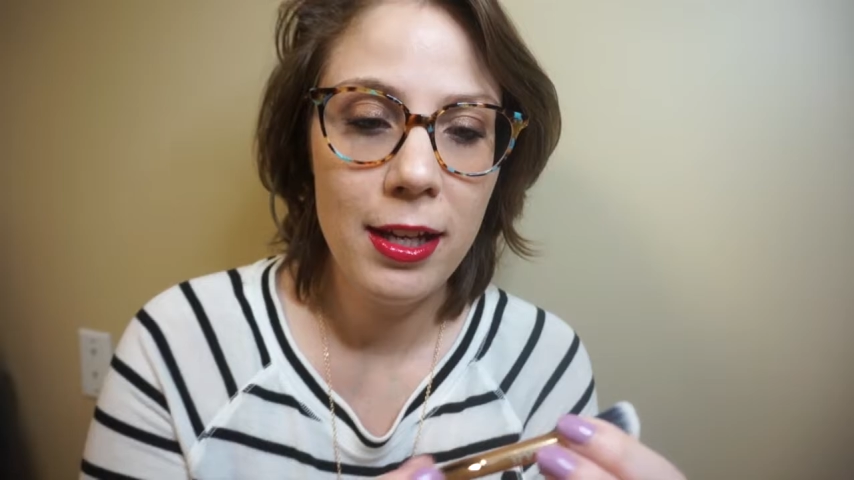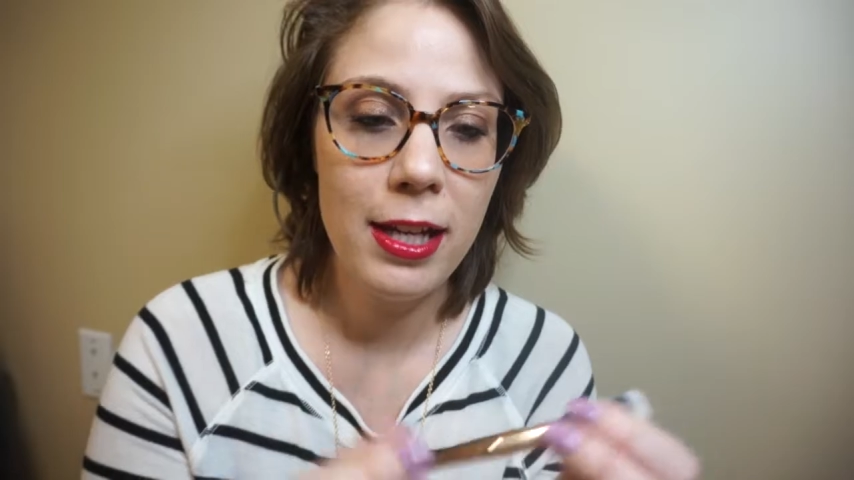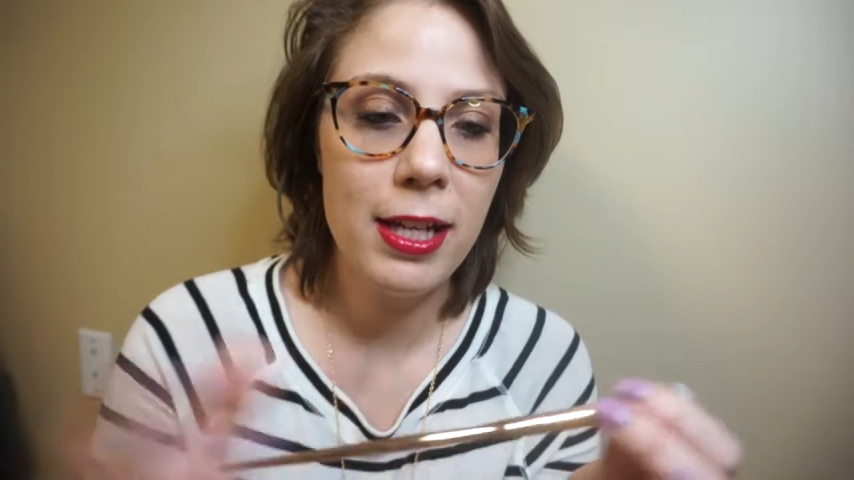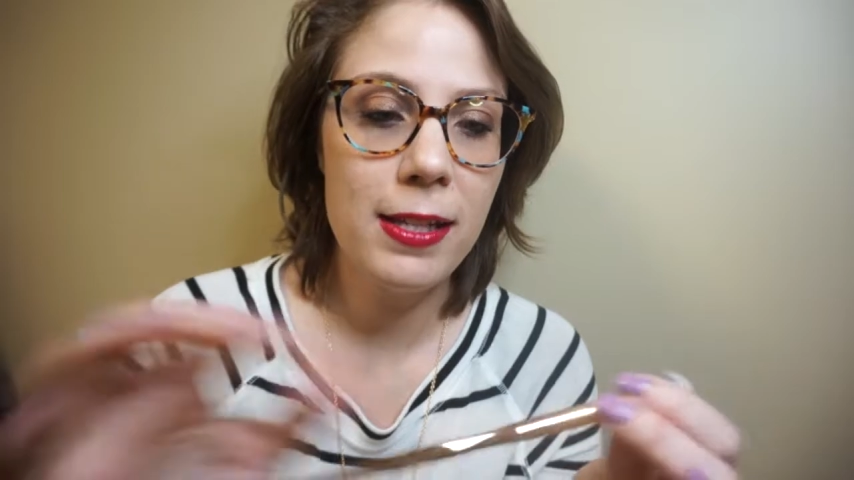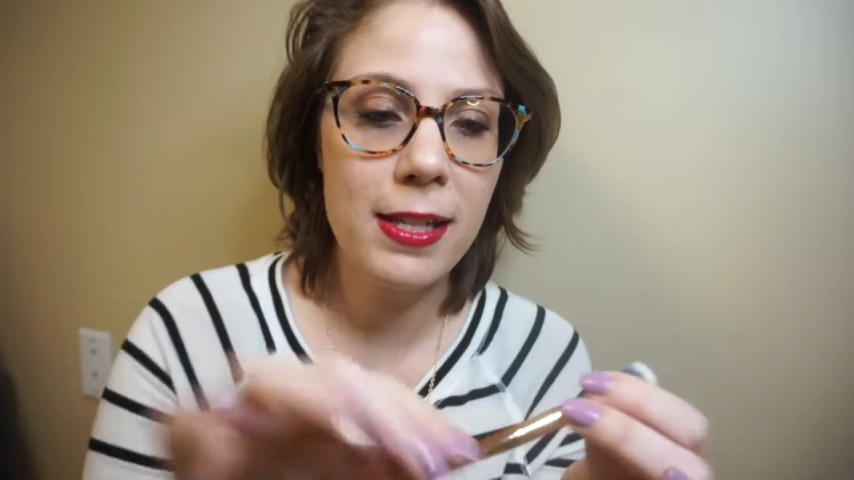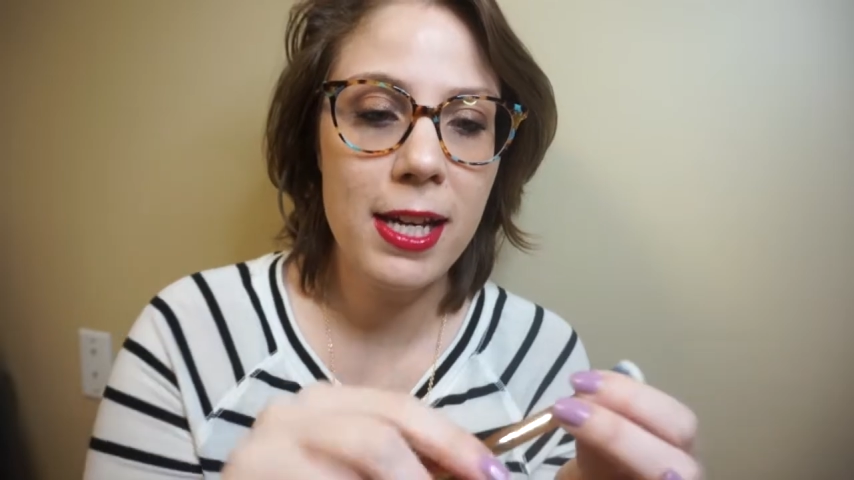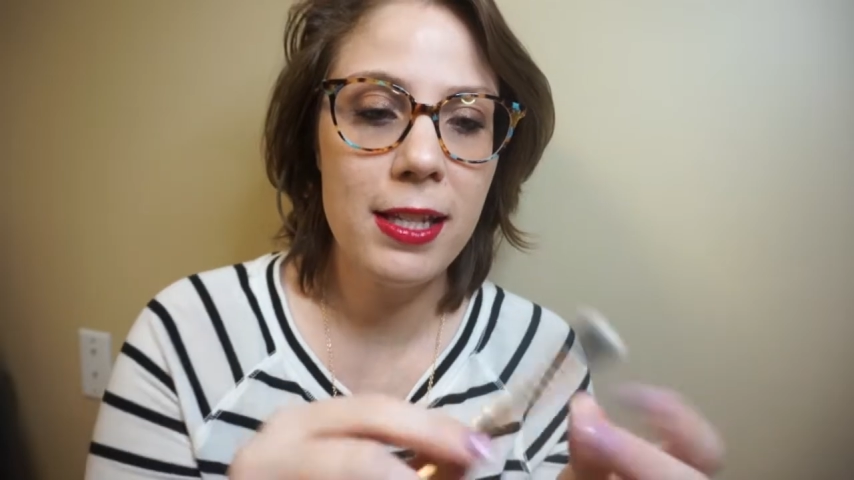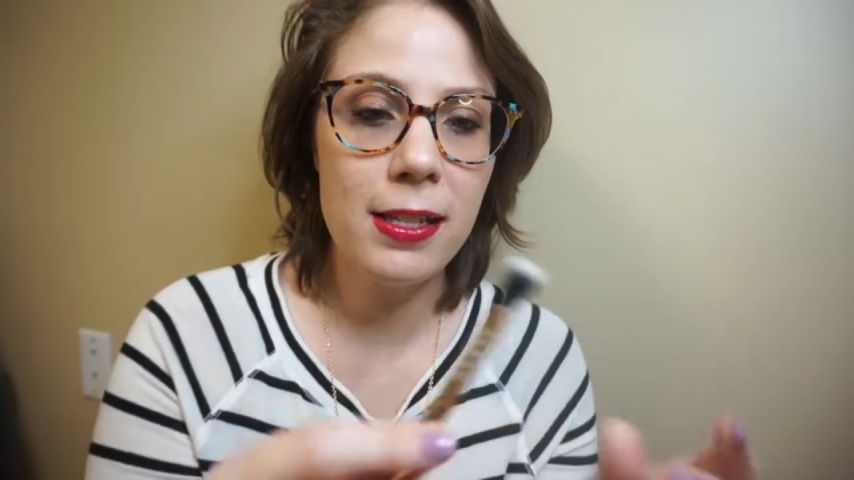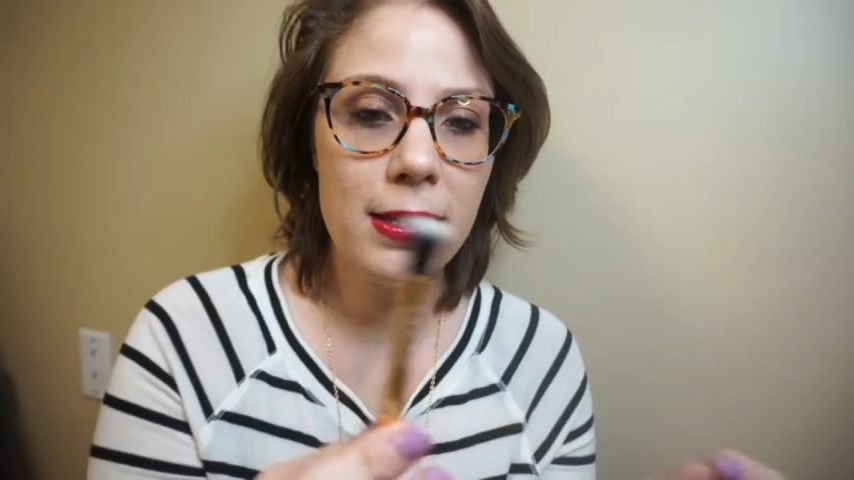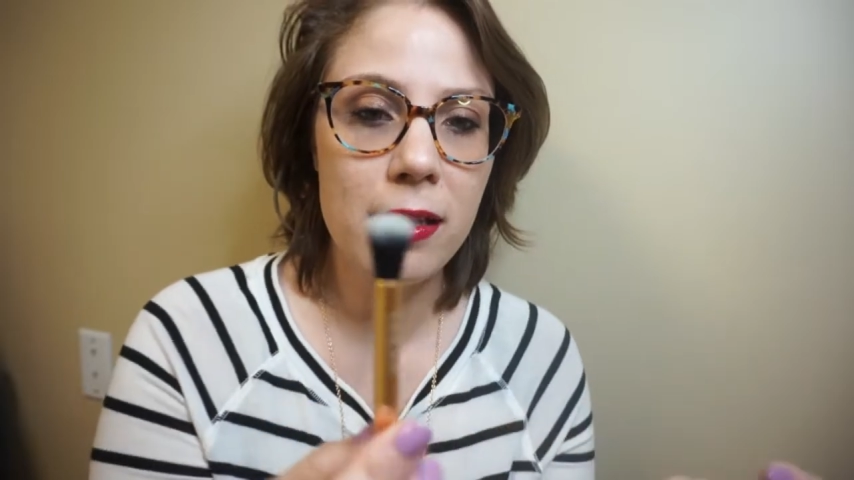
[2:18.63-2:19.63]
and it's got
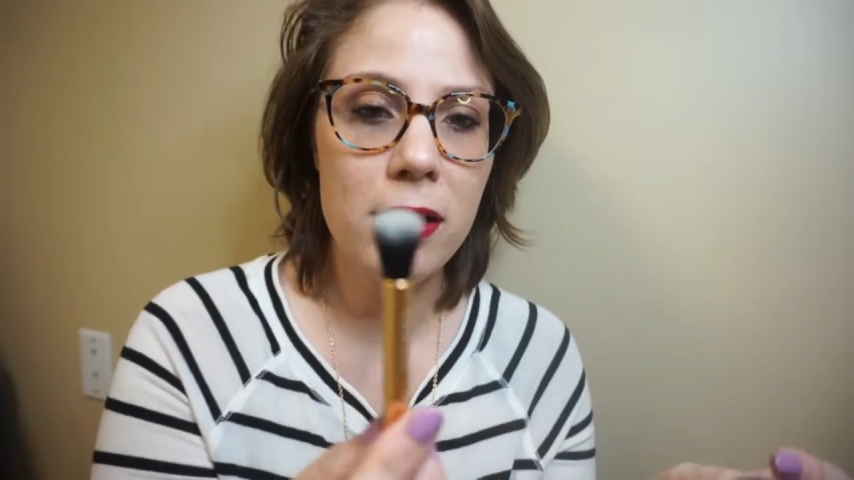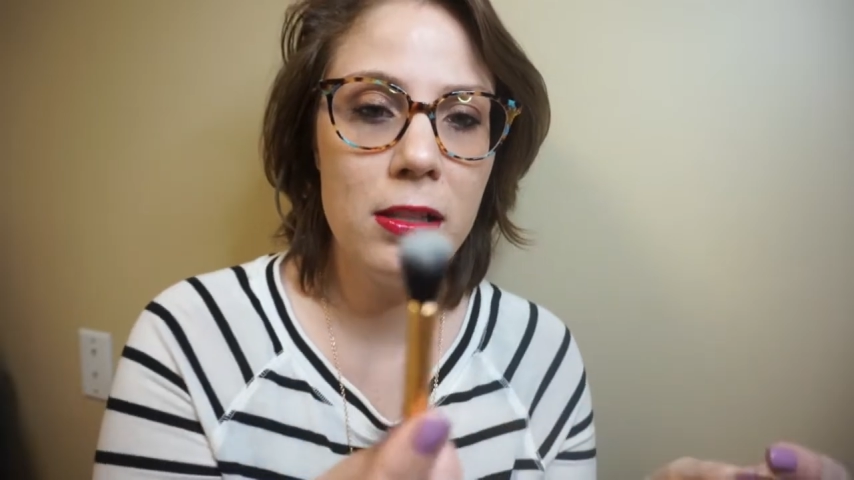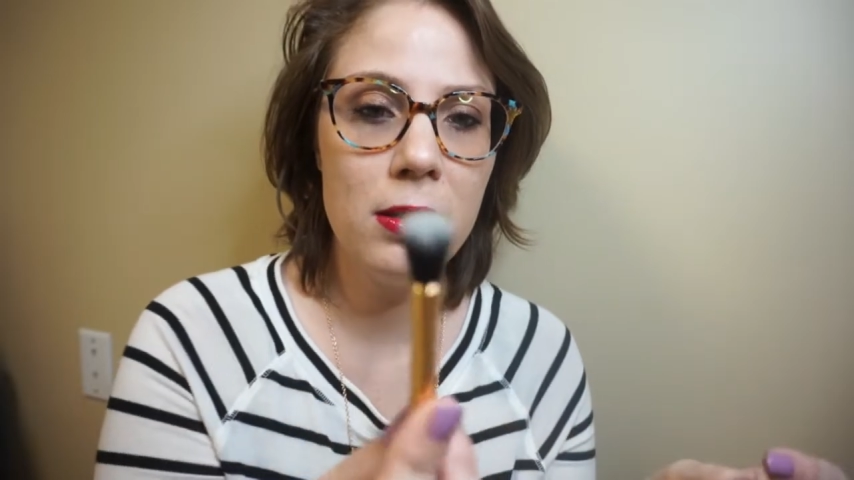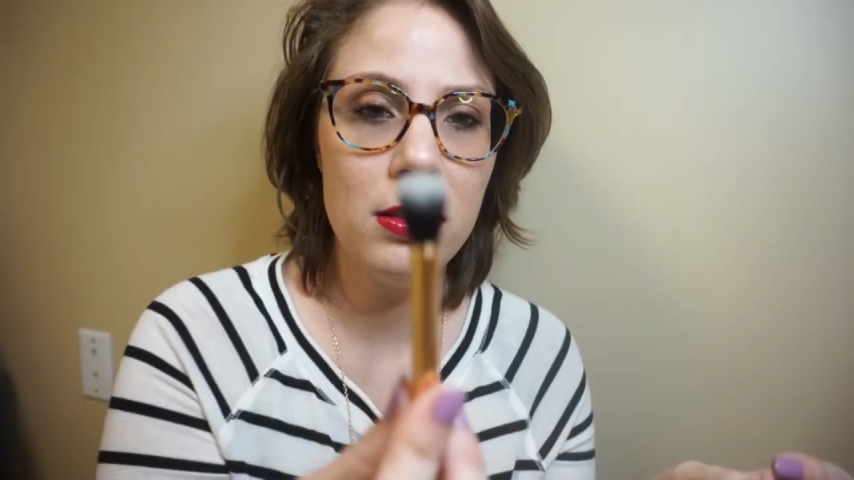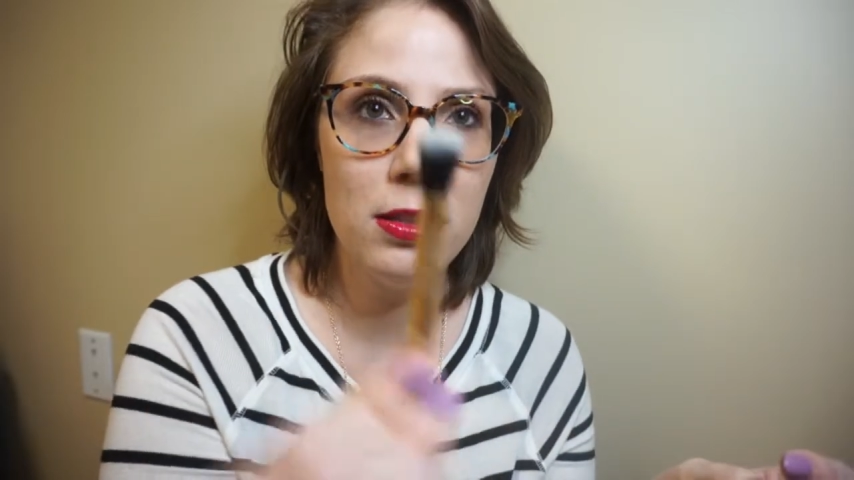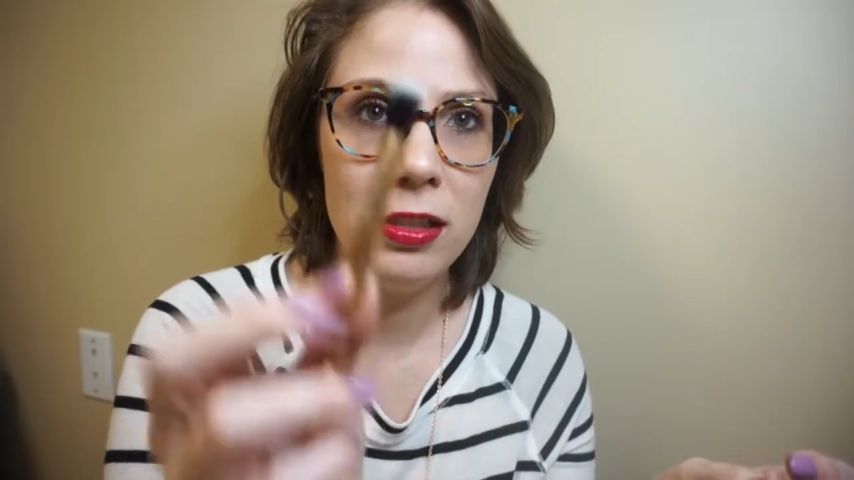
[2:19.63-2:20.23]
this little